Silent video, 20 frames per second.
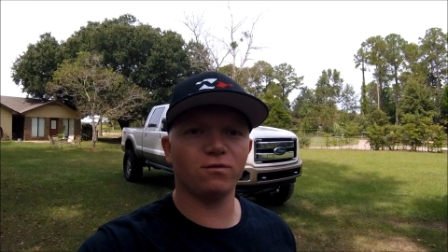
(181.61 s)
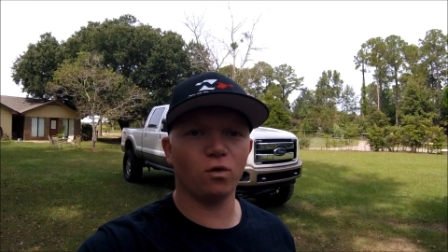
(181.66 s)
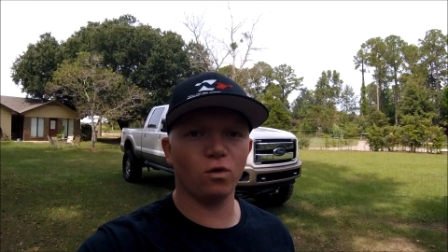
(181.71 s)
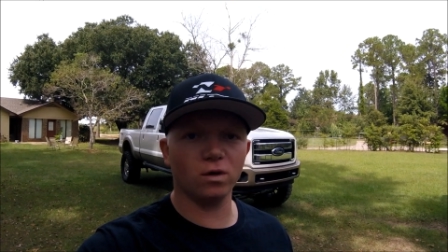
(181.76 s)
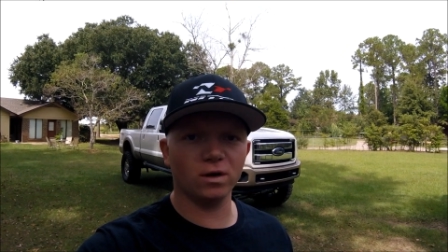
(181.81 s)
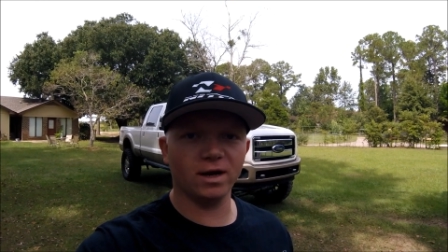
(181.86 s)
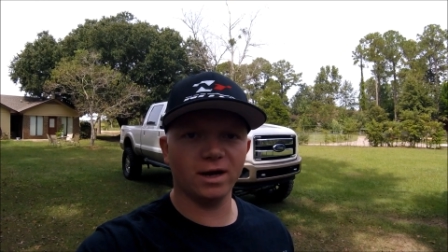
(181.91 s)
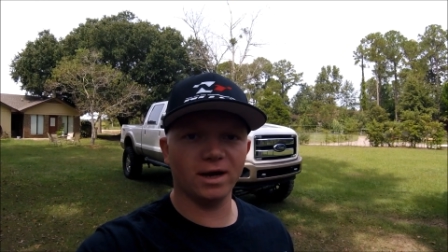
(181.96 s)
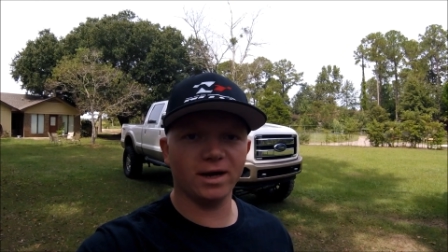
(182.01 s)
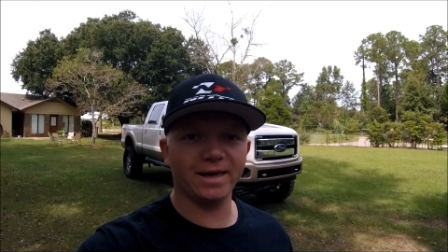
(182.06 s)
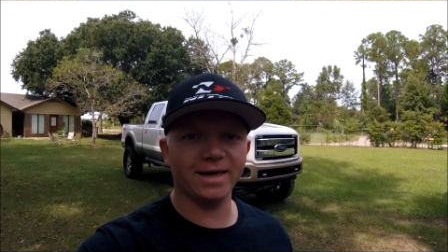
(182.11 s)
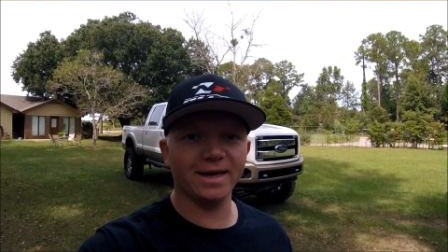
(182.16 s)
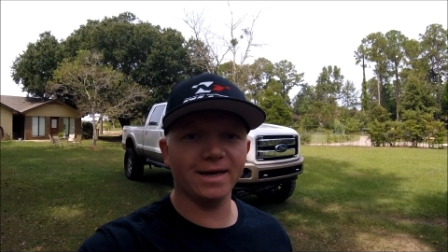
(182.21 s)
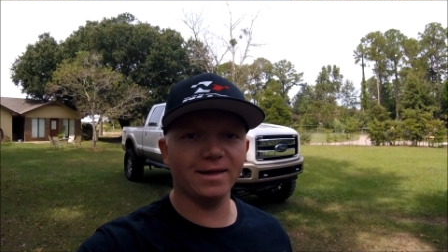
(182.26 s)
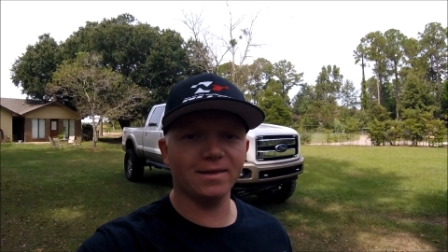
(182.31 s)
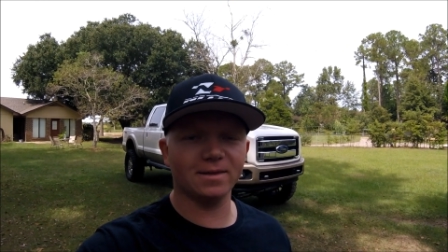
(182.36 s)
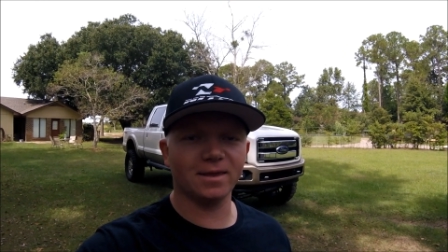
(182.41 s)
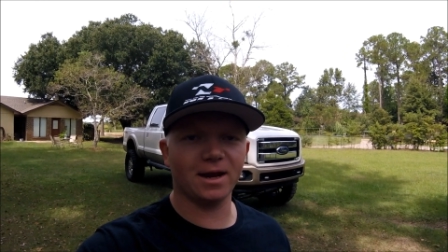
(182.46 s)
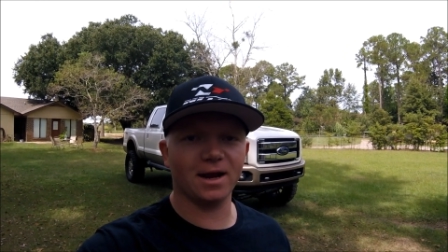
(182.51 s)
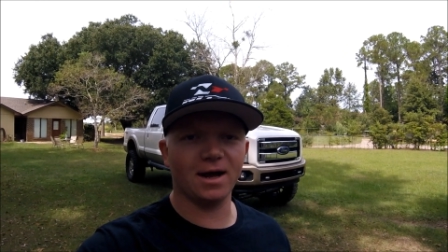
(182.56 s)
4-link
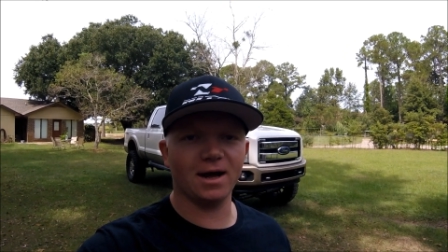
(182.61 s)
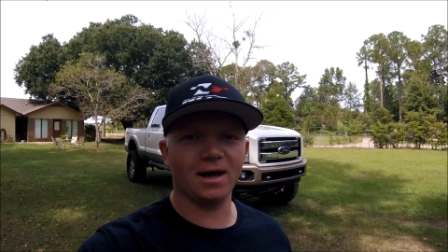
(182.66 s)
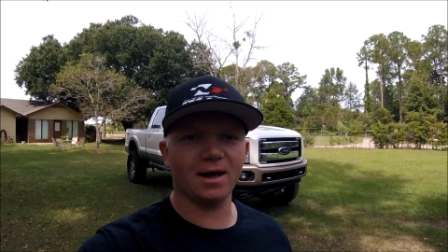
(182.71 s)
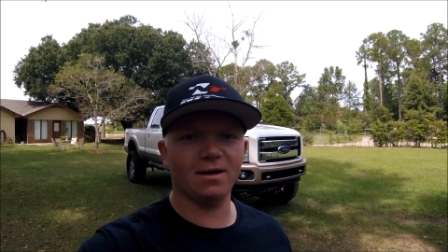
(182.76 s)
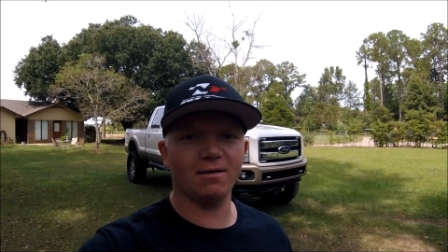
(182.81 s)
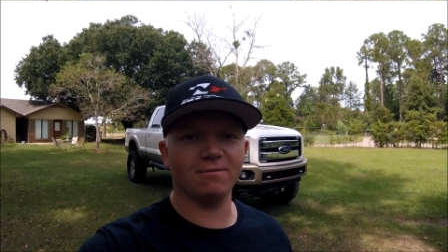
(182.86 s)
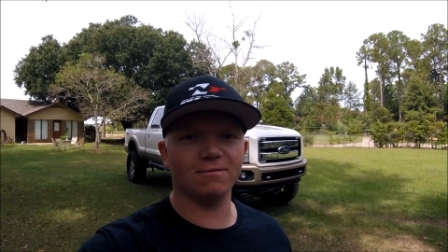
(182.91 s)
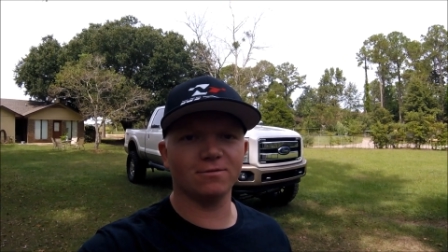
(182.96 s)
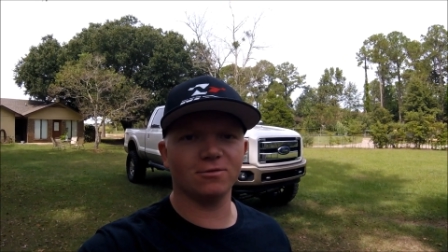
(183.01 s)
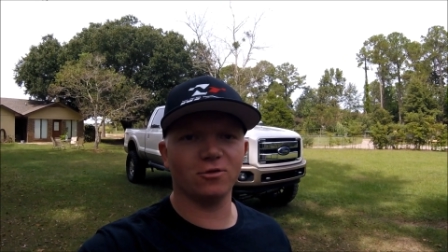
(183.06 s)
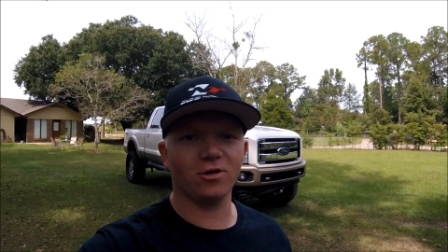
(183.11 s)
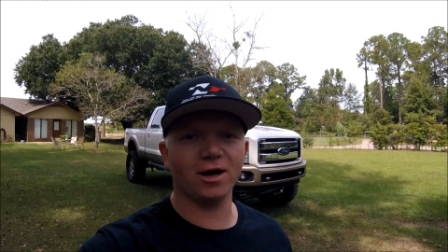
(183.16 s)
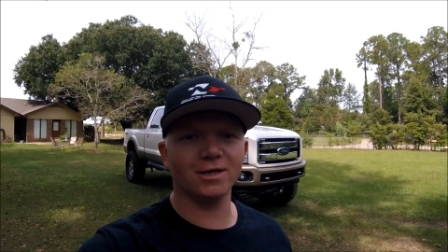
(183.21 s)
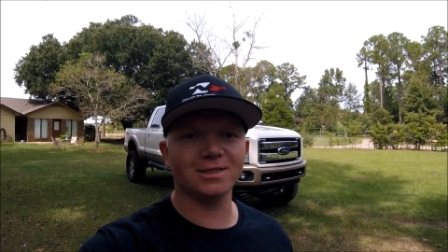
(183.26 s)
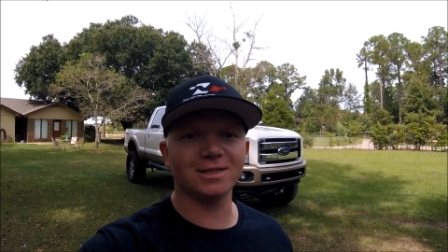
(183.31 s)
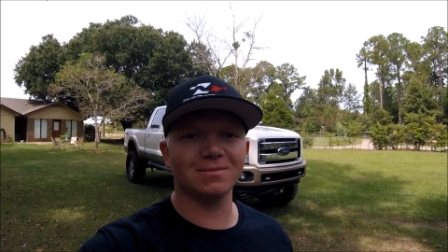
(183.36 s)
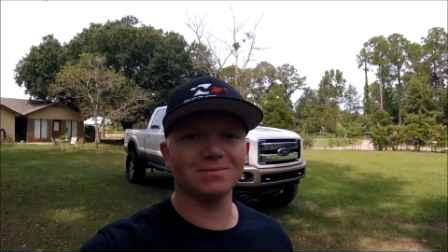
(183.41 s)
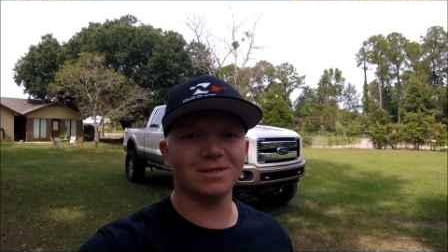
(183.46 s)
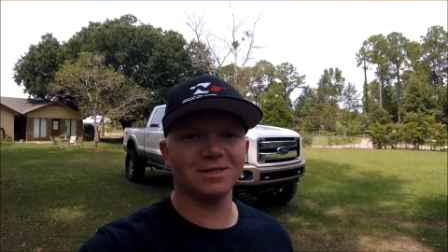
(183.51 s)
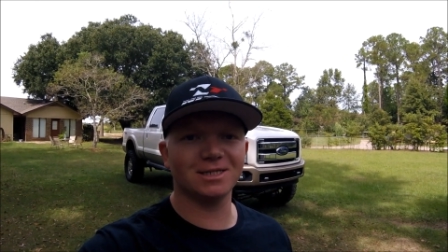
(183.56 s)
kit that I have
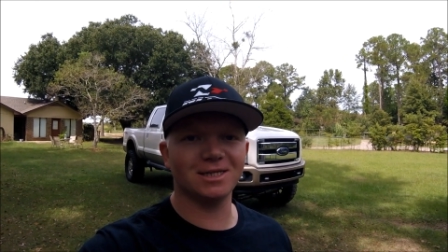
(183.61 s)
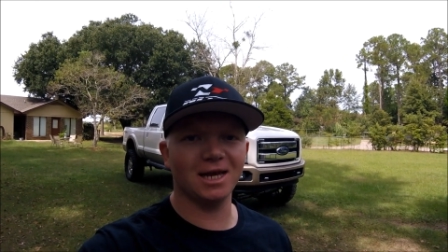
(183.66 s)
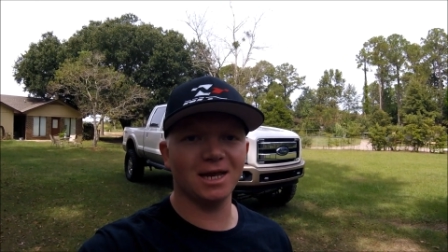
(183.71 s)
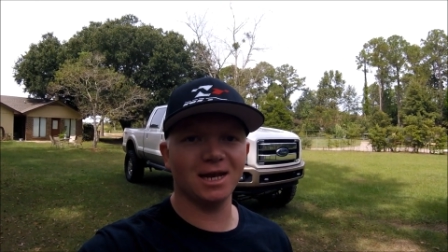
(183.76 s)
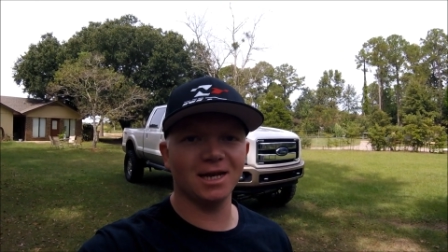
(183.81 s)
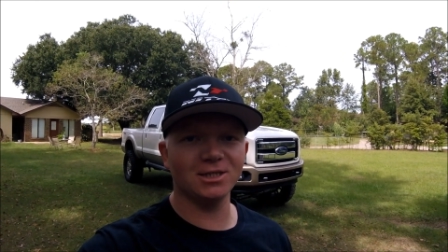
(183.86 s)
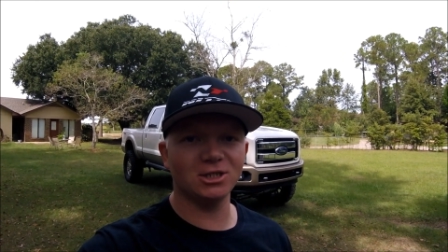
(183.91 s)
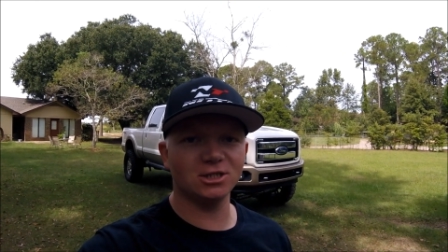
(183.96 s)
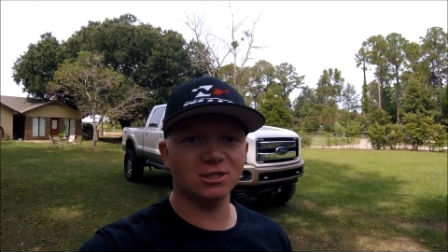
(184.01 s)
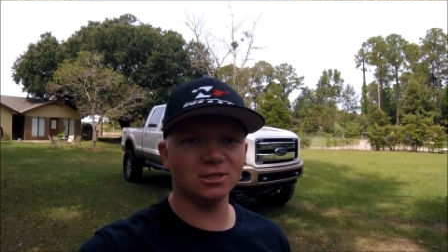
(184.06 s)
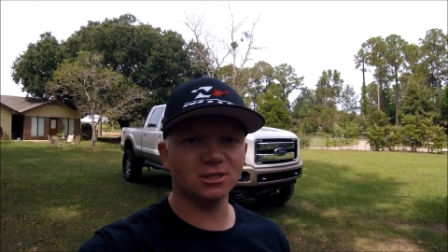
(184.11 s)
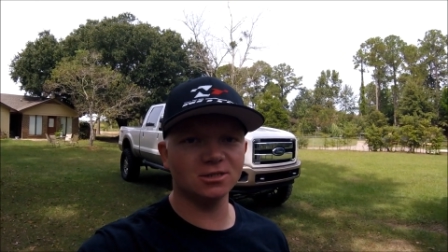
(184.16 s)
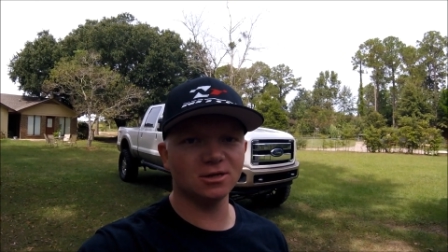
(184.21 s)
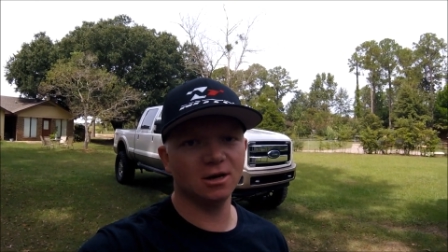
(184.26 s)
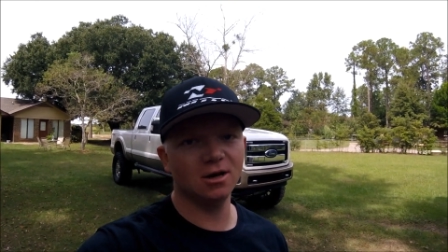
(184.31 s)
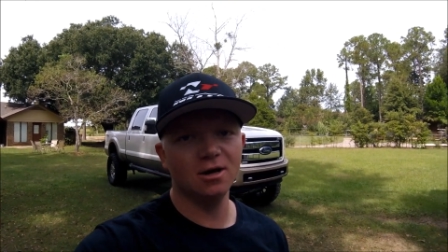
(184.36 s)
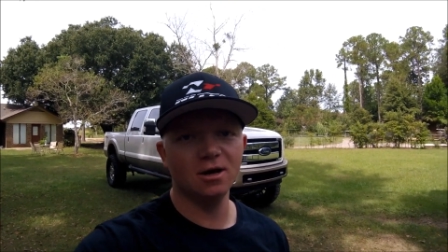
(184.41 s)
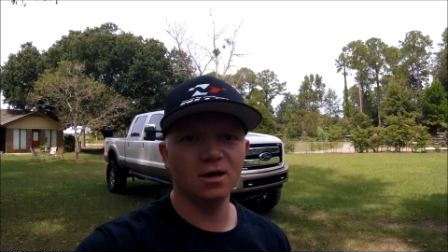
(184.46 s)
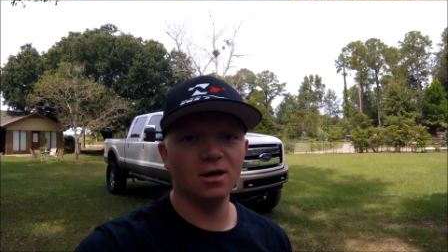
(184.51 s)
cranked up to 10 inches.